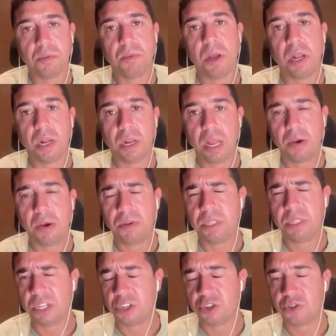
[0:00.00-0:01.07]
Well, how is
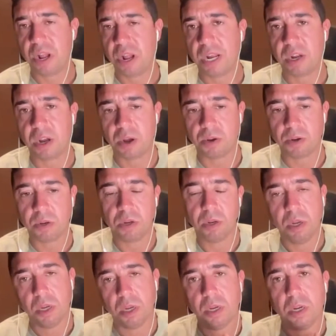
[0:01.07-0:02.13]
the track going?
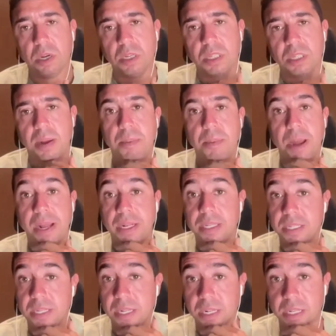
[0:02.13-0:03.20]
Is that
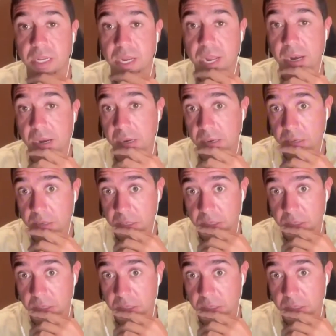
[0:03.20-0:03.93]
band still together?